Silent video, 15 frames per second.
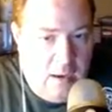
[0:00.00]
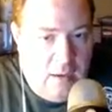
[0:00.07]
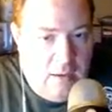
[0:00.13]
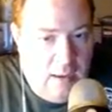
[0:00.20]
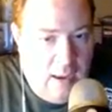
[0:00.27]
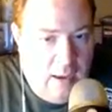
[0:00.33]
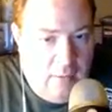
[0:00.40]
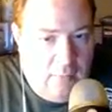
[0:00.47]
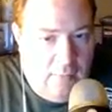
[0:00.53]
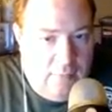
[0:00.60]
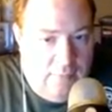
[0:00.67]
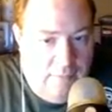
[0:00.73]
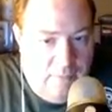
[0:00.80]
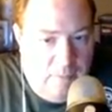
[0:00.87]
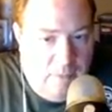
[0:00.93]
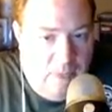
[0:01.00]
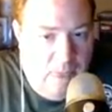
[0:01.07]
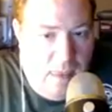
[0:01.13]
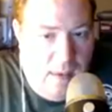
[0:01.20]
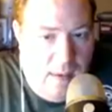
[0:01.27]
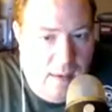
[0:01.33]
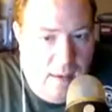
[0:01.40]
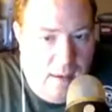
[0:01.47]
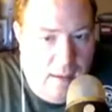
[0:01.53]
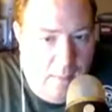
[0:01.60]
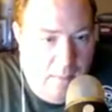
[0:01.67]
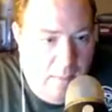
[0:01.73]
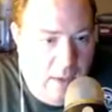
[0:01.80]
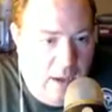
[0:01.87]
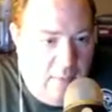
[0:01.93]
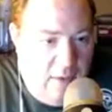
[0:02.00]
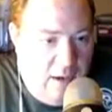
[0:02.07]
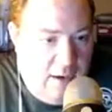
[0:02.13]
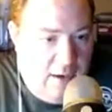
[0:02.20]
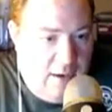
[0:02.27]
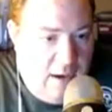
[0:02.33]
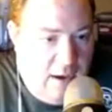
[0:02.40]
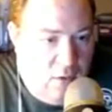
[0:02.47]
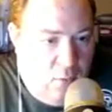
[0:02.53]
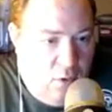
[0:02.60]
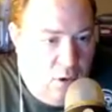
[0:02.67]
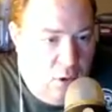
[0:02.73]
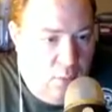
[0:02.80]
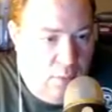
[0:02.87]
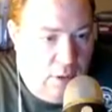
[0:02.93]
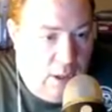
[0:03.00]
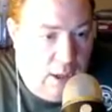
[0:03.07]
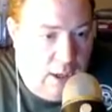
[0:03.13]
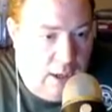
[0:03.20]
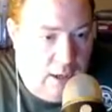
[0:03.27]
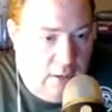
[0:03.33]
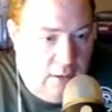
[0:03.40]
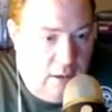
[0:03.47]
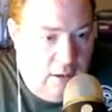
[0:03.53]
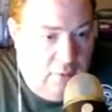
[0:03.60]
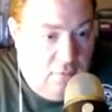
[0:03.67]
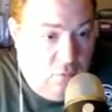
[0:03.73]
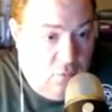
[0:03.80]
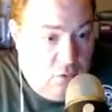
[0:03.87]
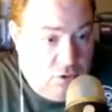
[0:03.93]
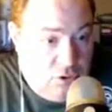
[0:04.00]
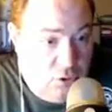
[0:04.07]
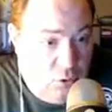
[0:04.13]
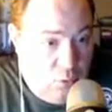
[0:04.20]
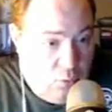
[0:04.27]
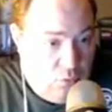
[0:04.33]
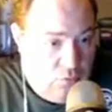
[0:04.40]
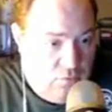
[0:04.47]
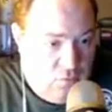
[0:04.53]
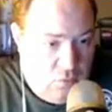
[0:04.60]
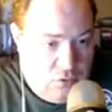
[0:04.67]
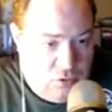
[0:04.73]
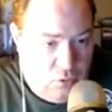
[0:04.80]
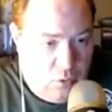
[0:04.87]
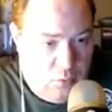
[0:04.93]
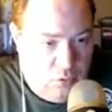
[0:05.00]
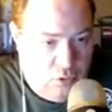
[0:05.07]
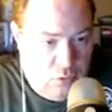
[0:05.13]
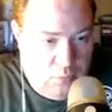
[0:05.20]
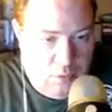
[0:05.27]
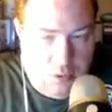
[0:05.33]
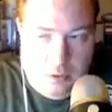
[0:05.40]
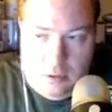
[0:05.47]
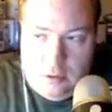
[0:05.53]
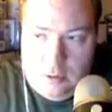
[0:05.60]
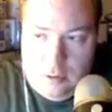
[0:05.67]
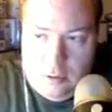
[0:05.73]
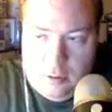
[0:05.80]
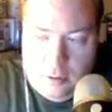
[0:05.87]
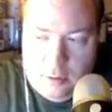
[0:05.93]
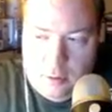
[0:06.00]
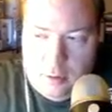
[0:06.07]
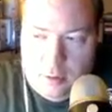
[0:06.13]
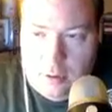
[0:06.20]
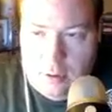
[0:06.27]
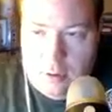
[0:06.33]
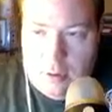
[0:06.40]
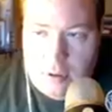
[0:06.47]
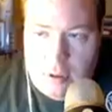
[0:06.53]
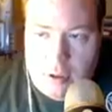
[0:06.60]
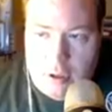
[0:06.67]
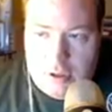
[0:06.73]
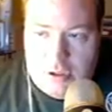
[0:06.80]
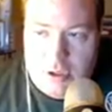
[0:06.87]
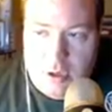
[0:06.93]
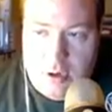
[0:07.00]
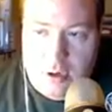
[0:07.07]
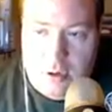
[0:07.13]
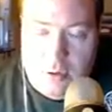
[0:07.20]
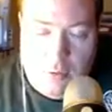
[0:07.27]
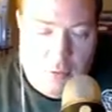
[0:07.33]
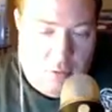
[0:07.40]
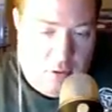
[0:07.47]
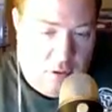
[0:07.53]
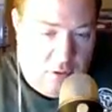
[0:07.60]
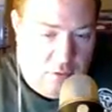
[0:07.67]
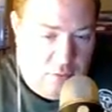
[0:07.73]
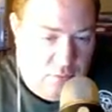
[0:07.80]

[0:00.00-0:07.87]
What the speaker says: Now, maybe in a deck where you're playing the 4 Stormtrooper start, or the